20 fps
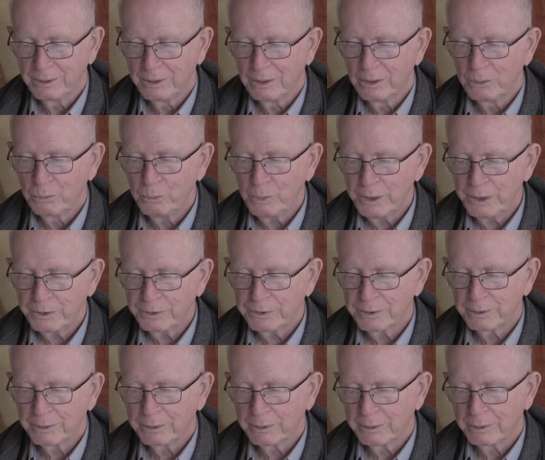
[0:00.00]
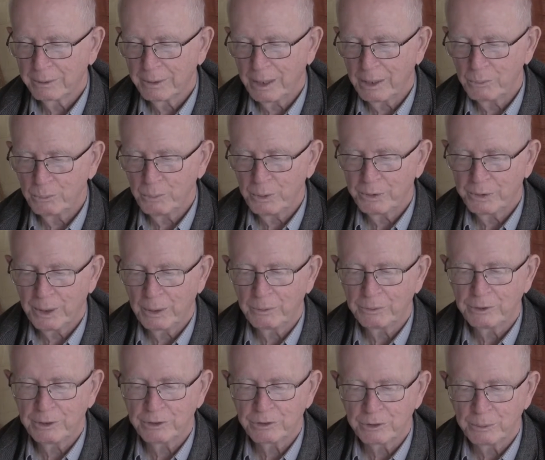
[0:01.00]
with and without
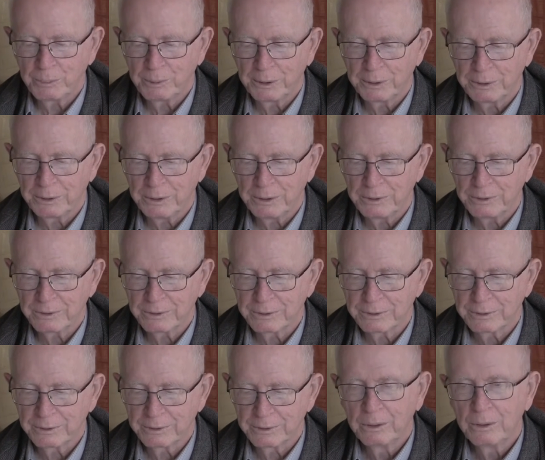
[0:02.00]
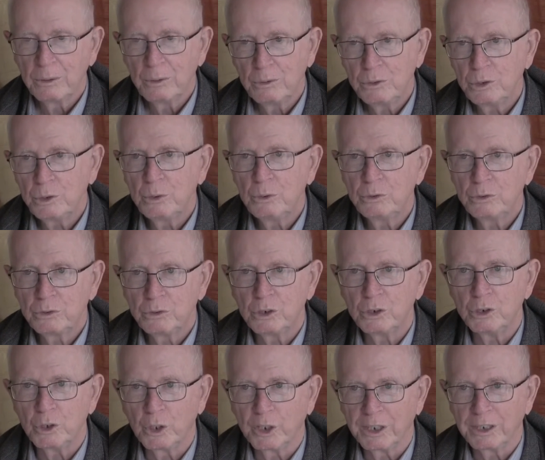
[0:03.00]
disabilities who choose to
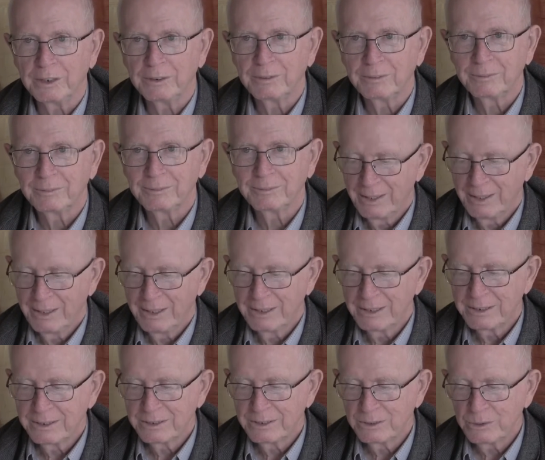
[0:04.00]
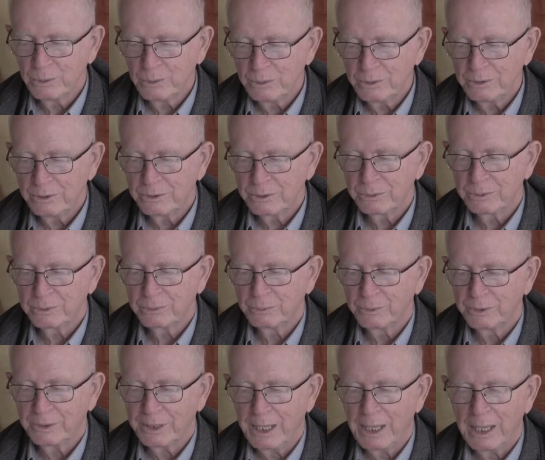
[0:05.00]
join. Students
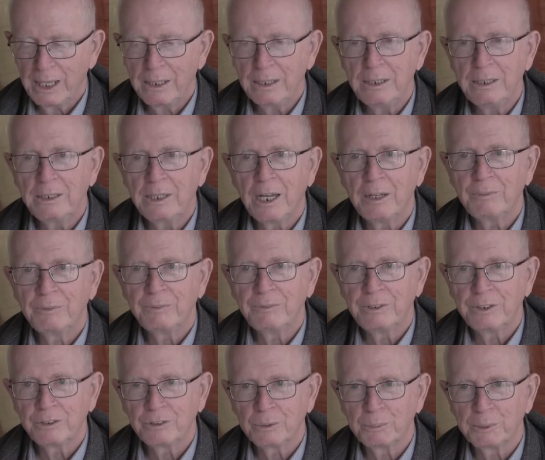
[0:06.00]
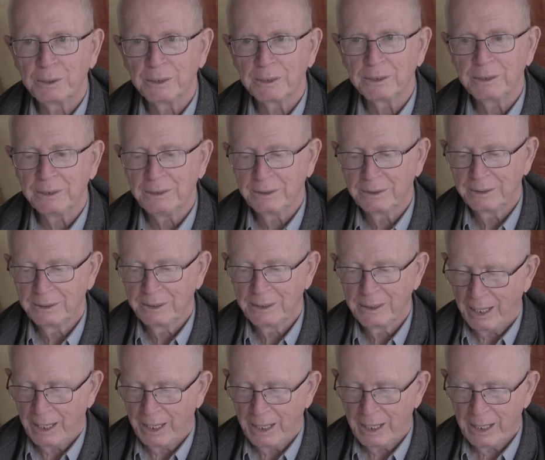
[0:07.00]
with any type of disability
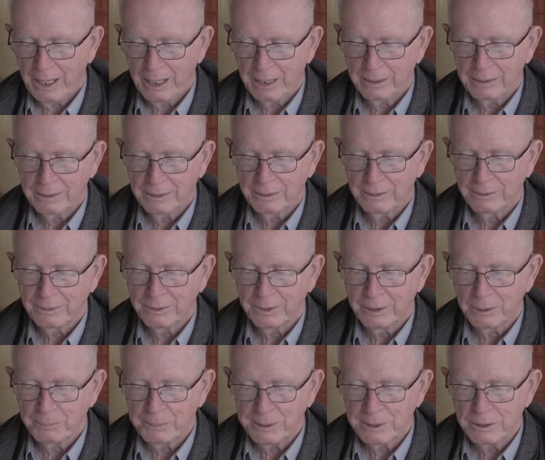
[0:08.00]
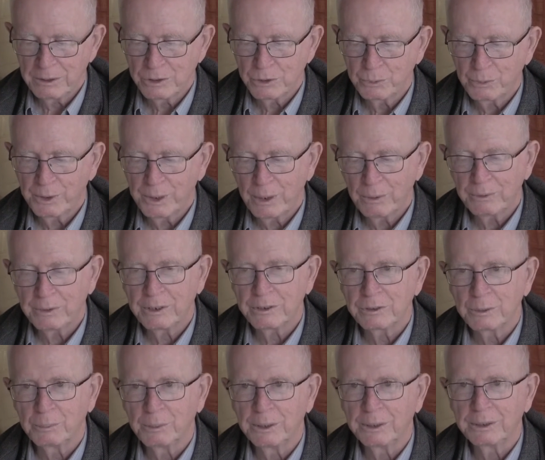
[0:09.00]
and their peers without
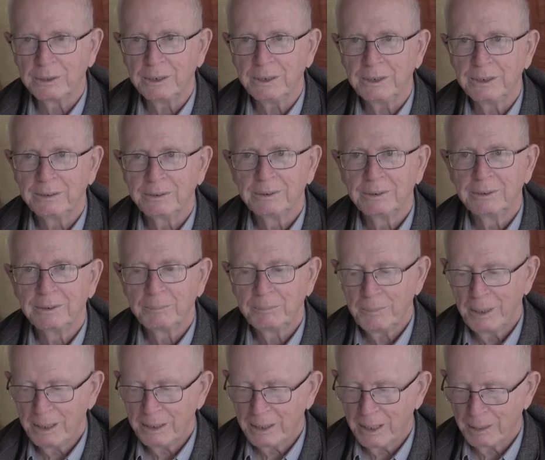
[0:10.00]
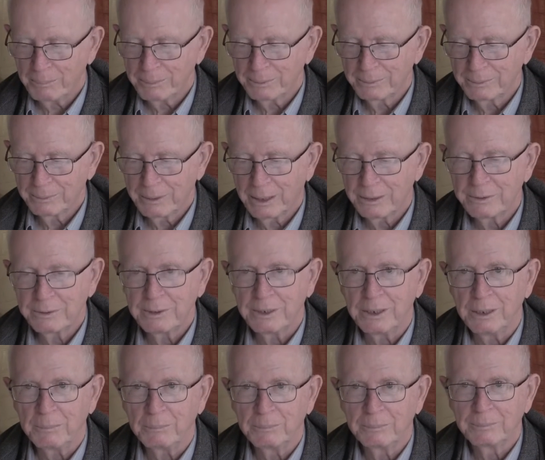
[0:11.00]
disability make up a
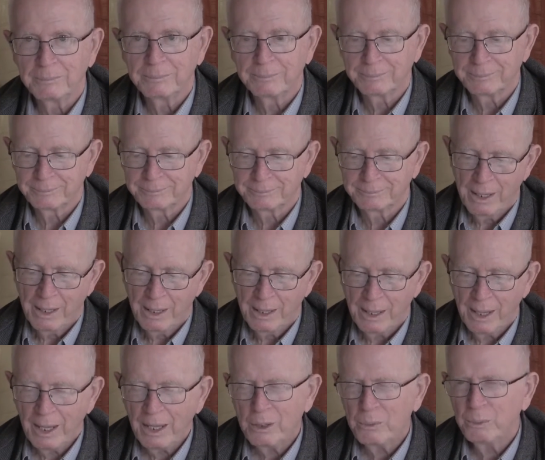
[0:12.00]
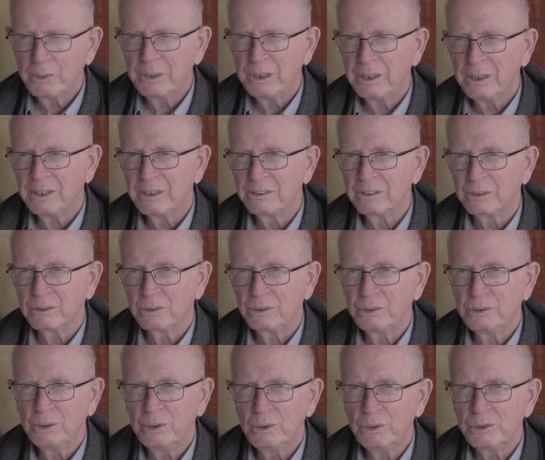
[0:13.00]
team. Equity is a
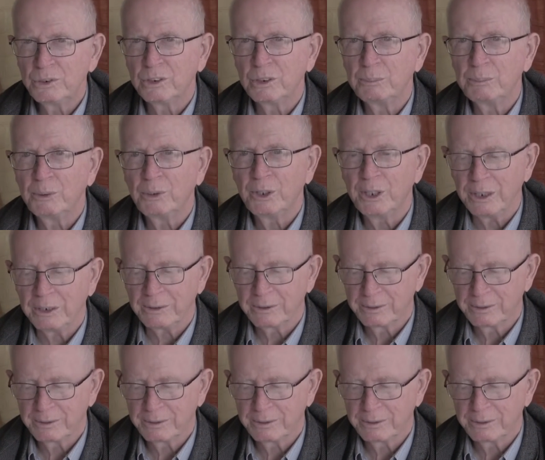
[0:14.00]
crucial point.